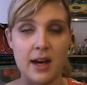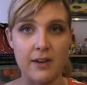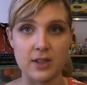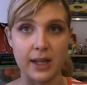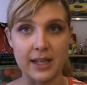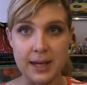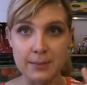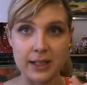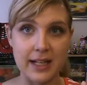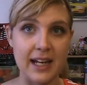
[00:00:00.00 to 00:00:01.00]
I have to like keep
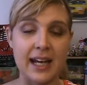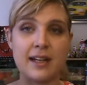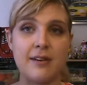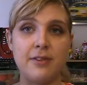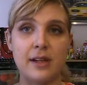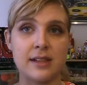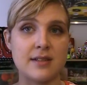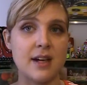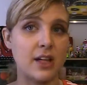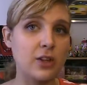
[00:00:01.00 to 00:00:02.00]
cleaning it, and I feel like
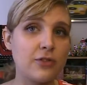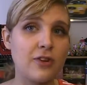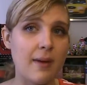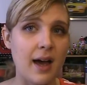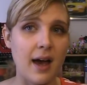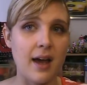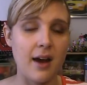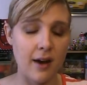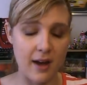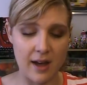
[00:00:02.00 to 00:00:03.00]
that's not good for my eye
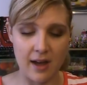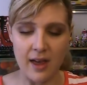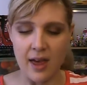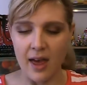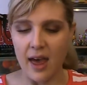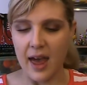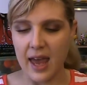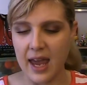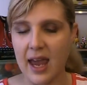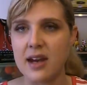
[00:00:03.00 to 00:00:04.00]
area.
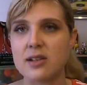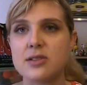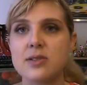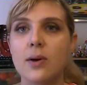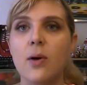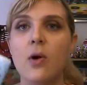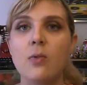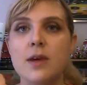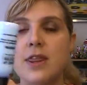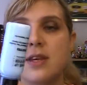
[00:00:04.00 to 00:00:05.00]
And so
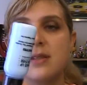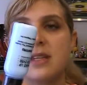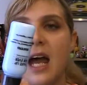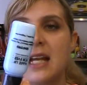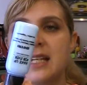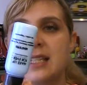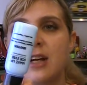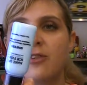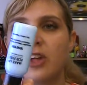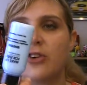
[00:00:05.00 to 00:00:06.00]
with this guy, it takes it
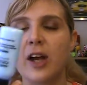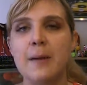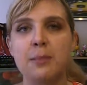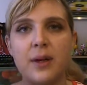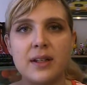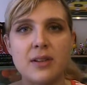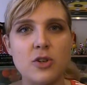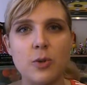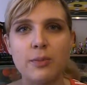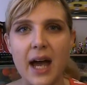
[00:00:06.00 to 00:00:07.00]
off really great, but
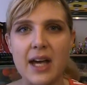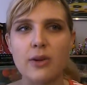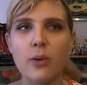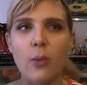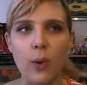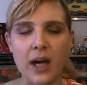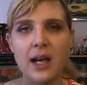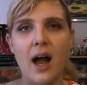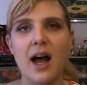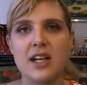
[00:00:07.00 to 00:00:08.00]
no matter
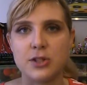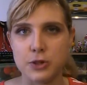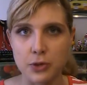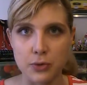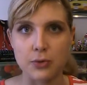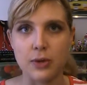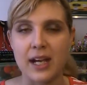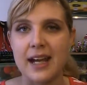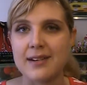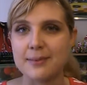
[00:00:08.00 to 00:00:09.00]
what I do,
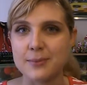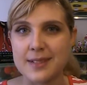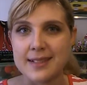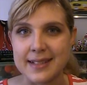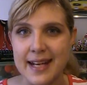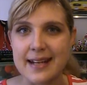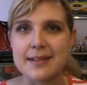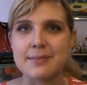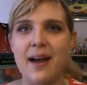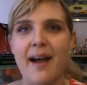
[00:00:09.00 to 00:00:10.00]
it
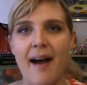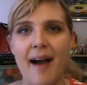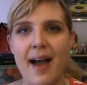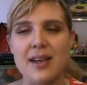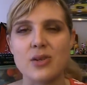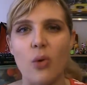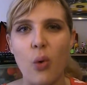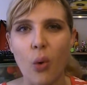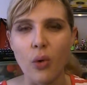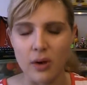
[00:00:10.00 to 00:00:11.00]
stings my eyes
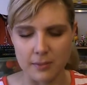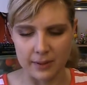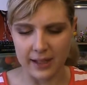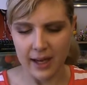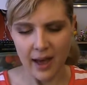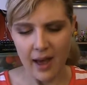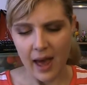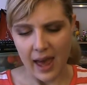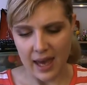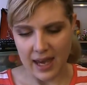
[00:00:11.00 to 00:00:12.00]
horribly.
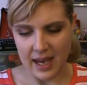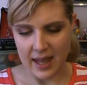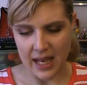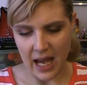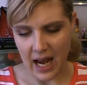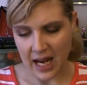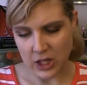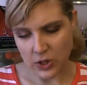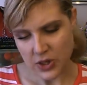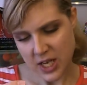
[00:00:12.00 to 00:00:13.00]
And I
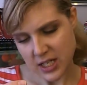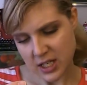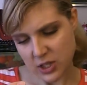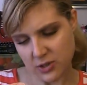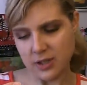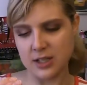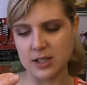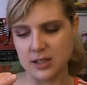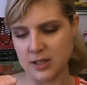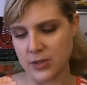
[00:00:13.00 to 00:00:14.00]
don't think it should,
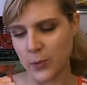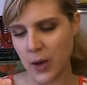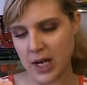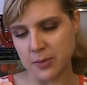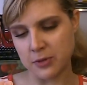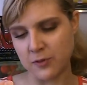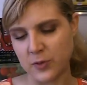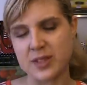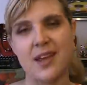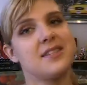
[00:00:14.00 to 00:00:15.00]
because it's a
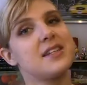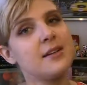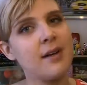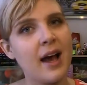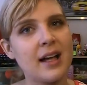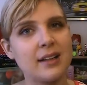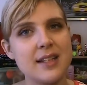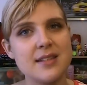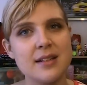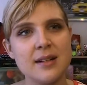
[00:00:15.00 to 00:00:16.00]
waterproof sensitive eye
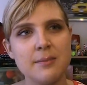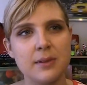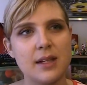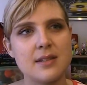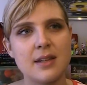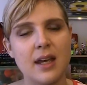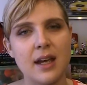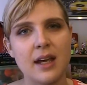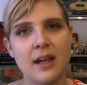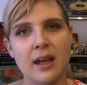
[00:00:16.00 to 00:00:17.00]
cleanser, but it's
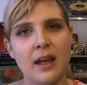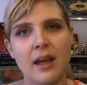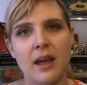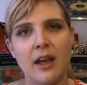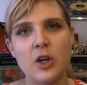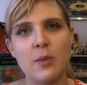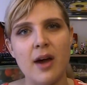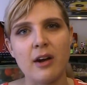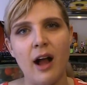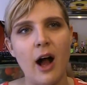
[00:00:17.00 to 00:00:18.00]
like, no
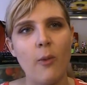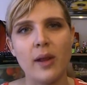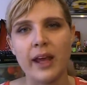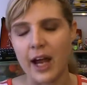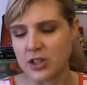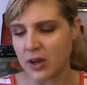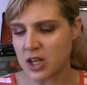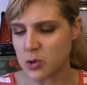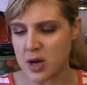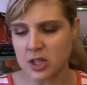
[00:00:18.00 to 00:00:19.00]
matter how, like, I
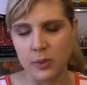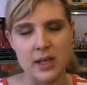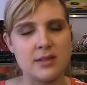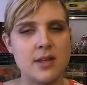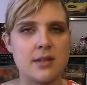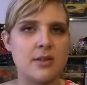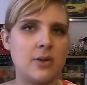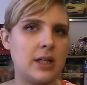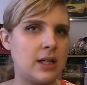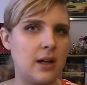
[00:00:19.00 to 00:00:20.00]
tried doing it the way I said to
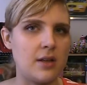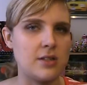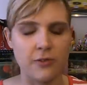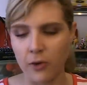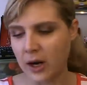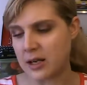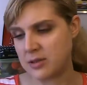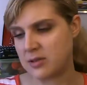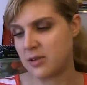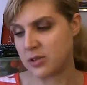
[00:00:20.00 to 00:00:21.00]
do it on Sephora, because
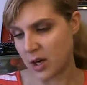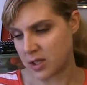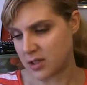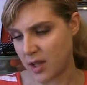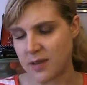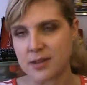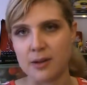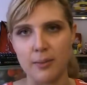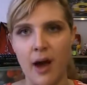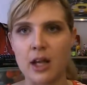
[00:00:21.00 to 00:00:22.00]
there's no instructions on this
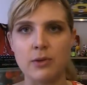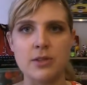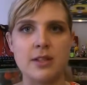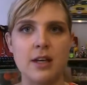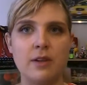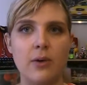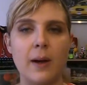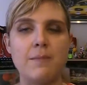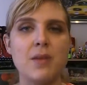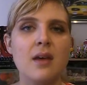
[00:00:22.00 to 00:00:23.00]
little bottle, which is kind of
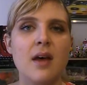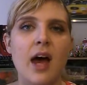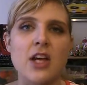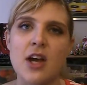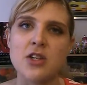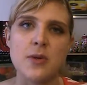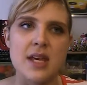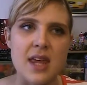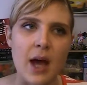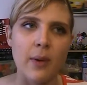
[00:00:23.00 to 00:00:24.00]
annoying. I tried doing
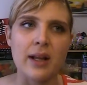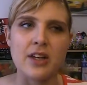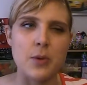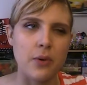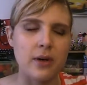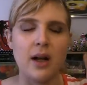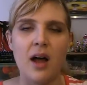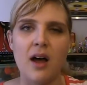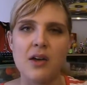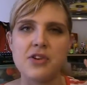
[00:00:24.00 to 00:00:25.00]
it that way, like you put it
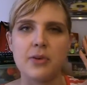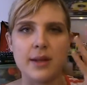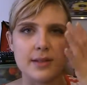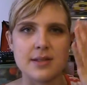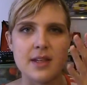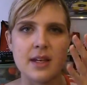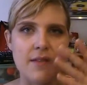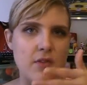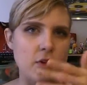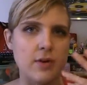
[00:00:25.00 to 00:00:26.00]
on, you let it sit,
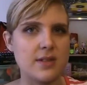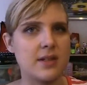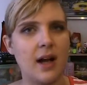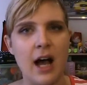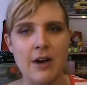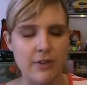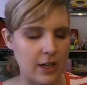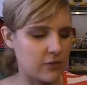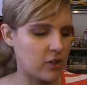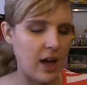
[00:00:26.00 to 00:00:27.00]
and then you rinse it off,
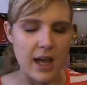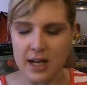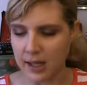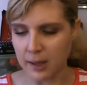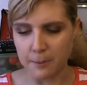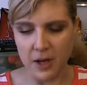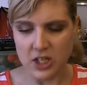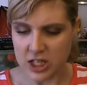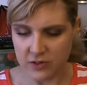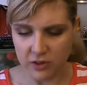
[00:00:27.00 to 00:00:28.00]
and I've tried it like a
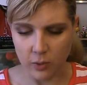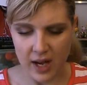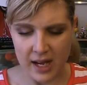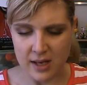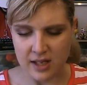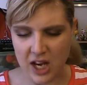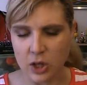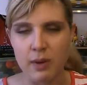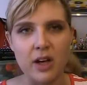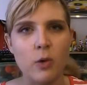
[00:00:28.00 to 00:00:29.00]
bunch of different ways, and
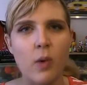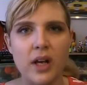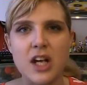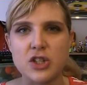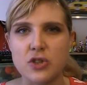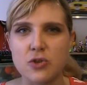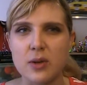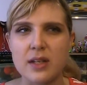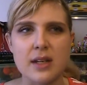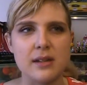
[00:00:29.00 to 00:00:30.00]
no matter what I
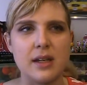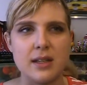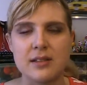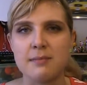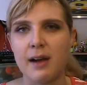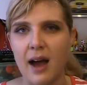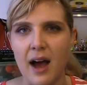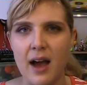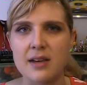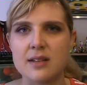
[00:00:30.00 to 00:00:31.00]
do, it gets in my
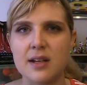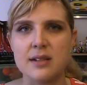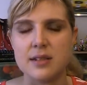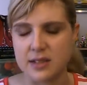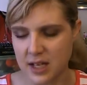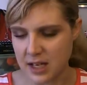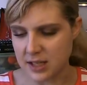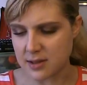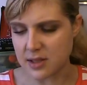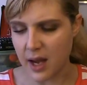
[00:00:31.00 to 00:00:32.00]
eyes and it
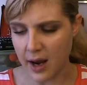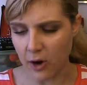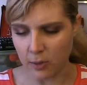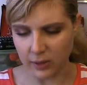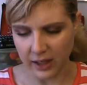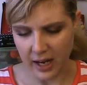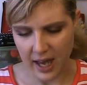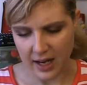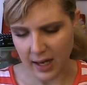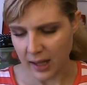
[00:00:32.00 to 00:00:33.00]
stings terribly,
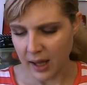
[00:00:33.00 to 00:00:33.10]
and